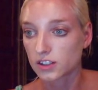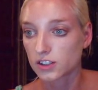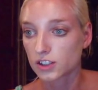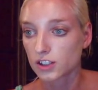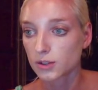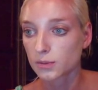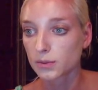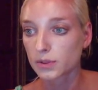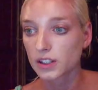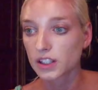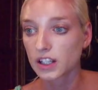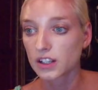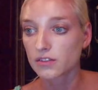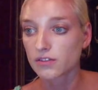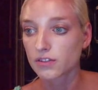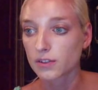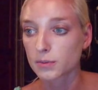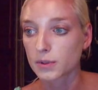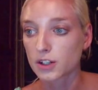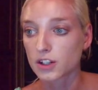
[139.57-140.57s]
Do you believe,
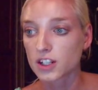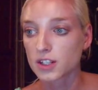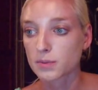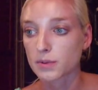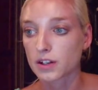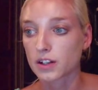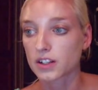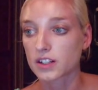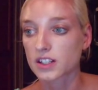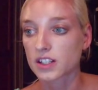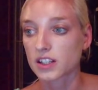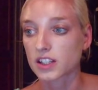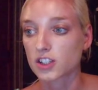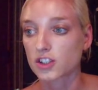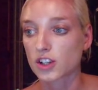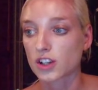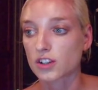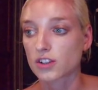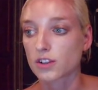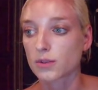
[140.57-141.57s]
from your experience, that the
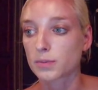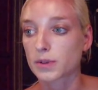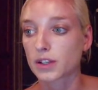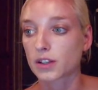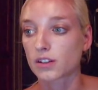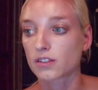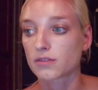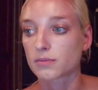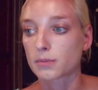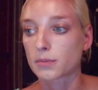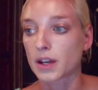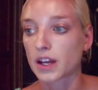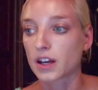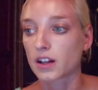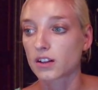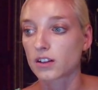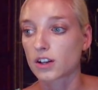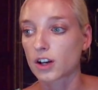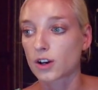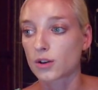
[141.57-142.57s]
gender appeal of
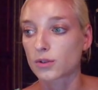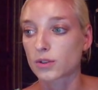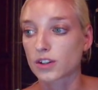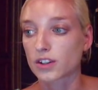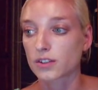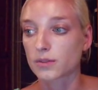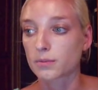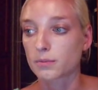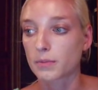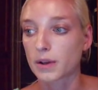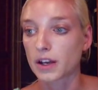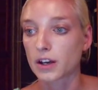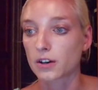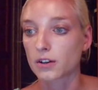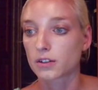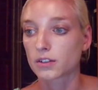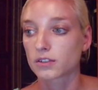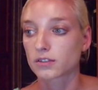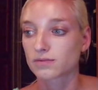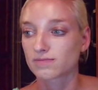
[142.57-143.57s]
male owner,
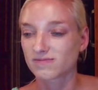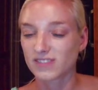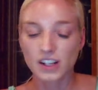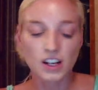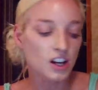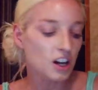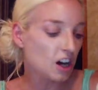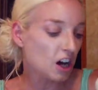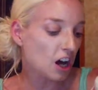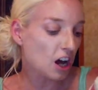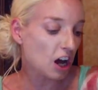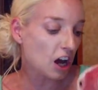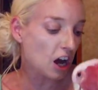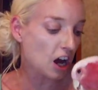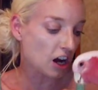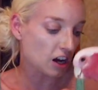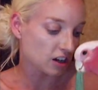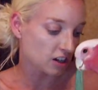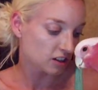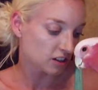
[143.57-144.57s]
male.
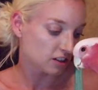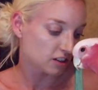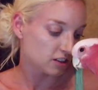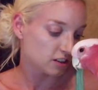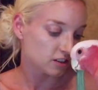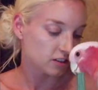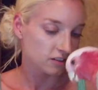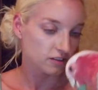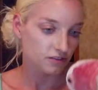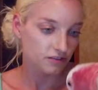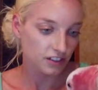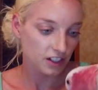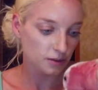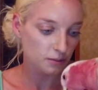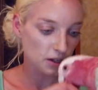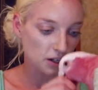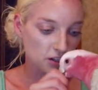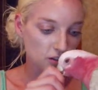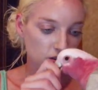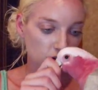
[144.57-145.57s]
Ah!
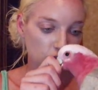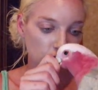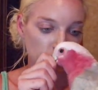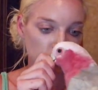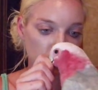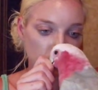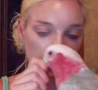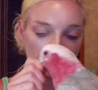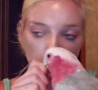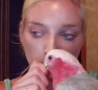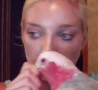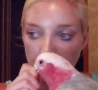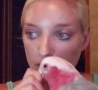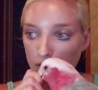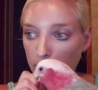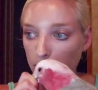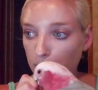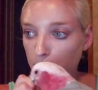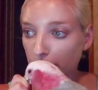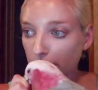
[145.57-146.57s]
Female owner,
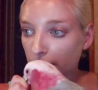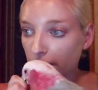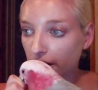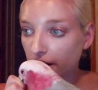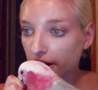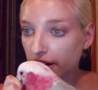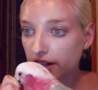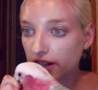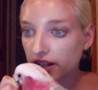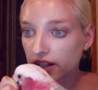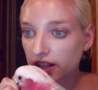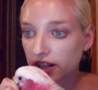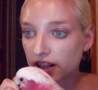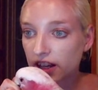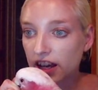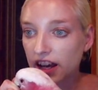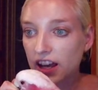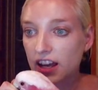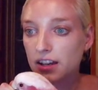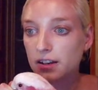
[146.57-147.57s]
male bird,
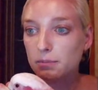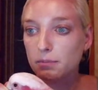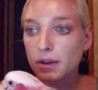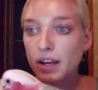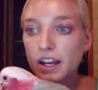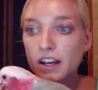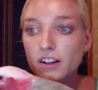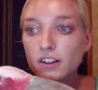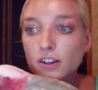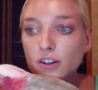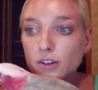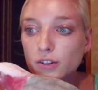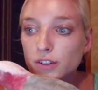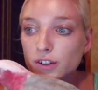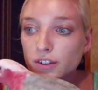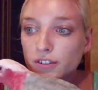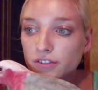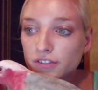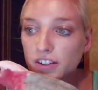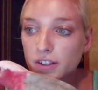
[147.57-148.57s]
and male
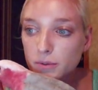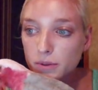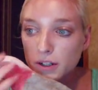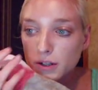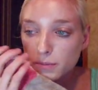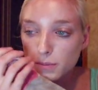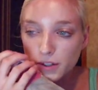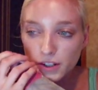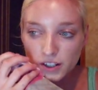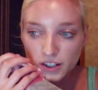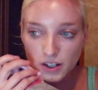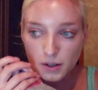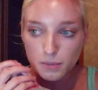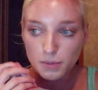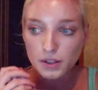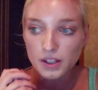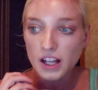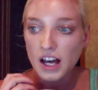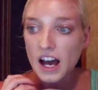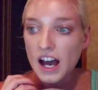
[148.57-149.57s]
owner, female bird
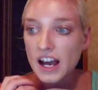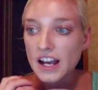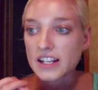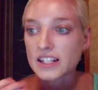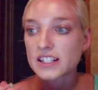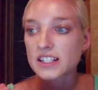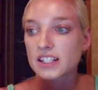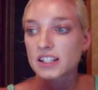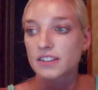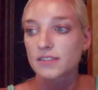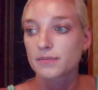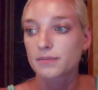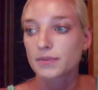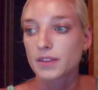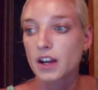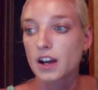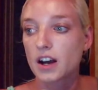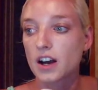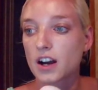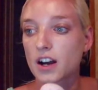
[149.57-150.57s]
applies?
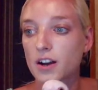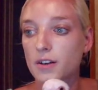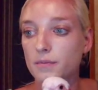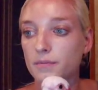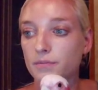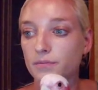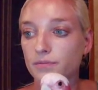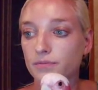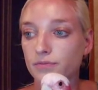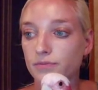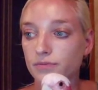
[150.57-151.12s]
Um.